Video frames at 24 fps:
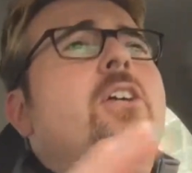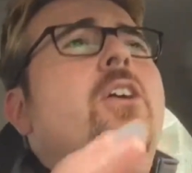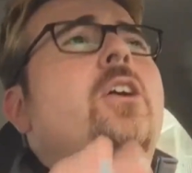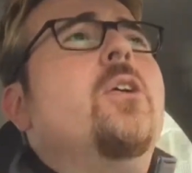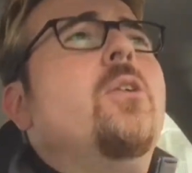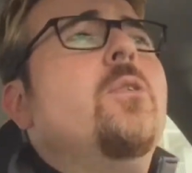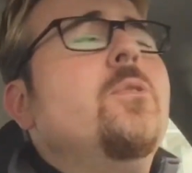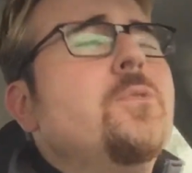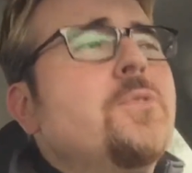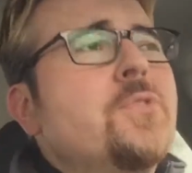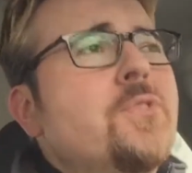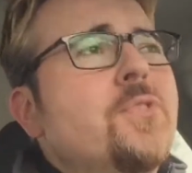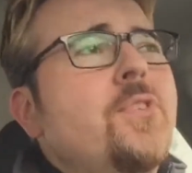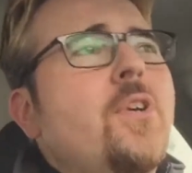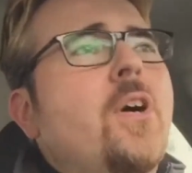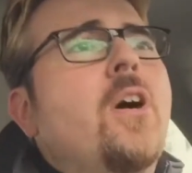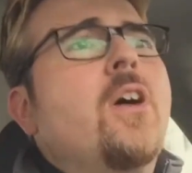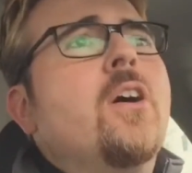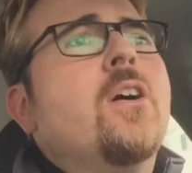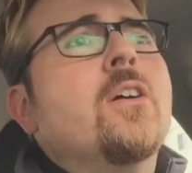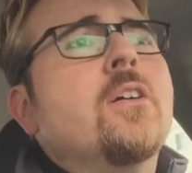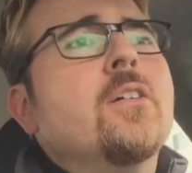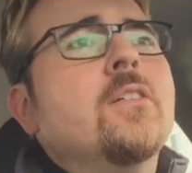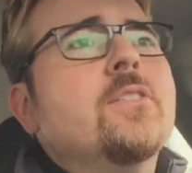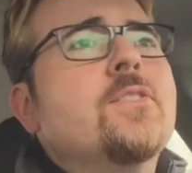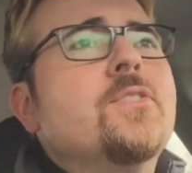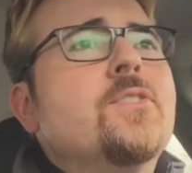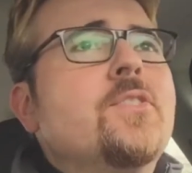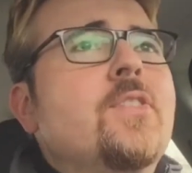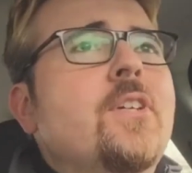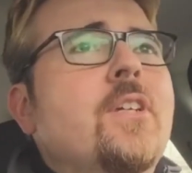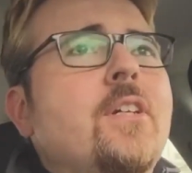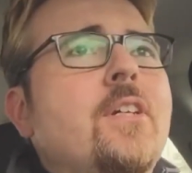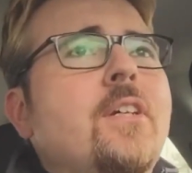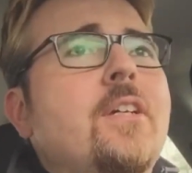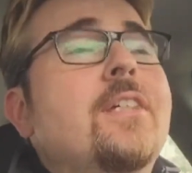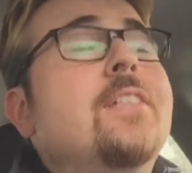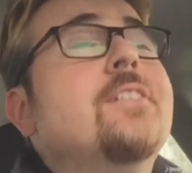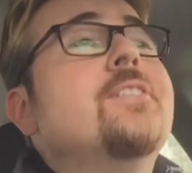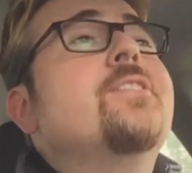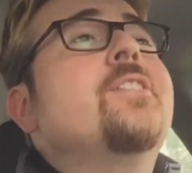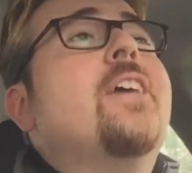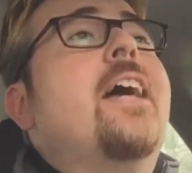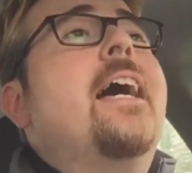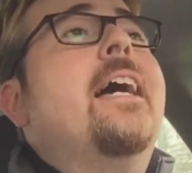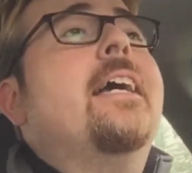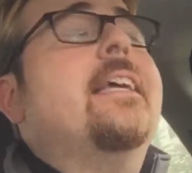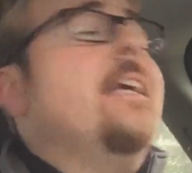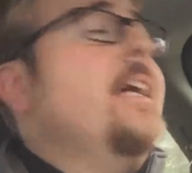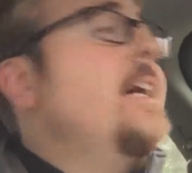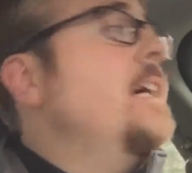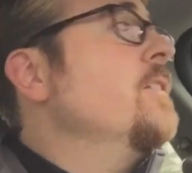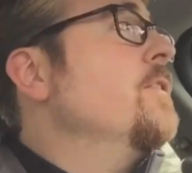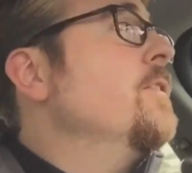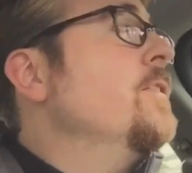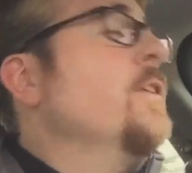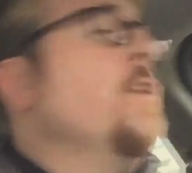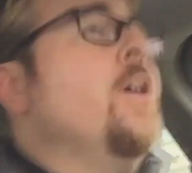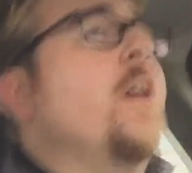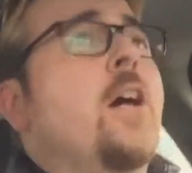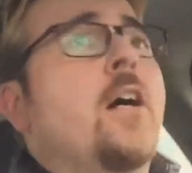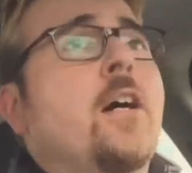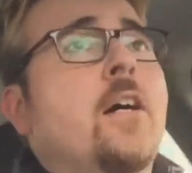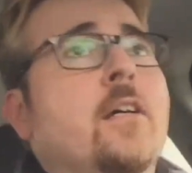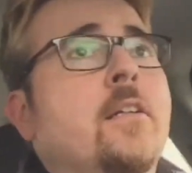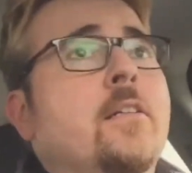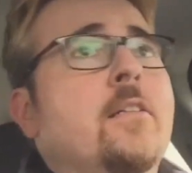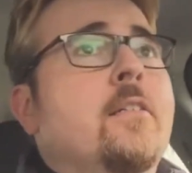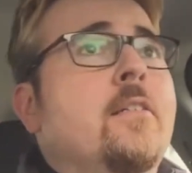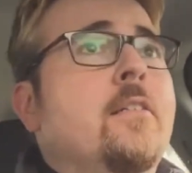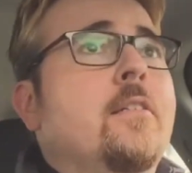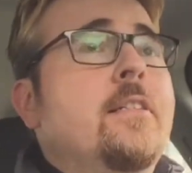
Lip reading: co-stars Zac Efron.